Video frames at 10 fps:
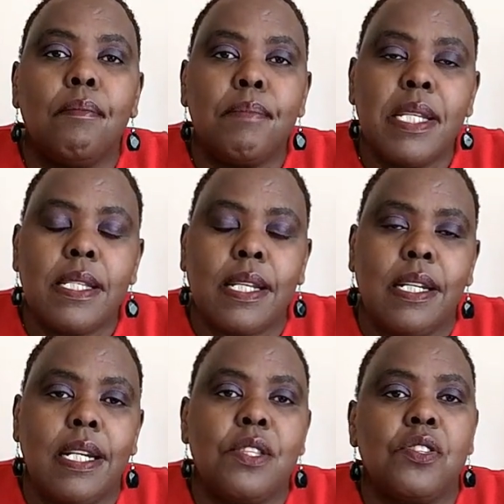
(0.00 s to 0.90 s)
Miss,
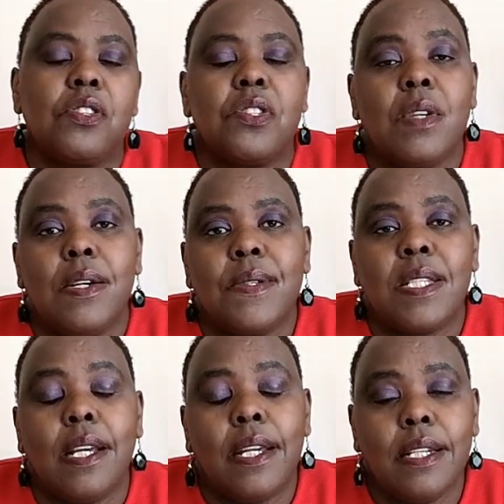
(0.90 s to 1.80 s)
can I talk to you
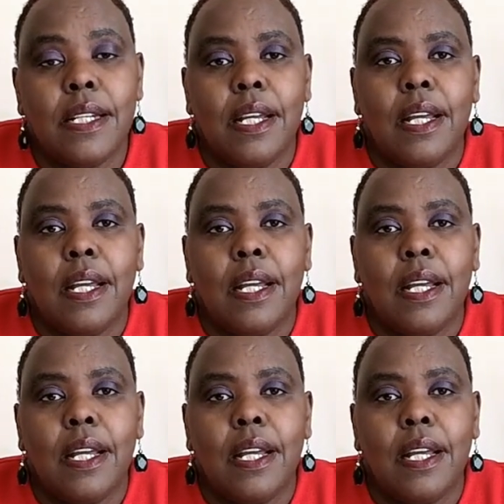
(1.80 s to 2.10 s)
outside?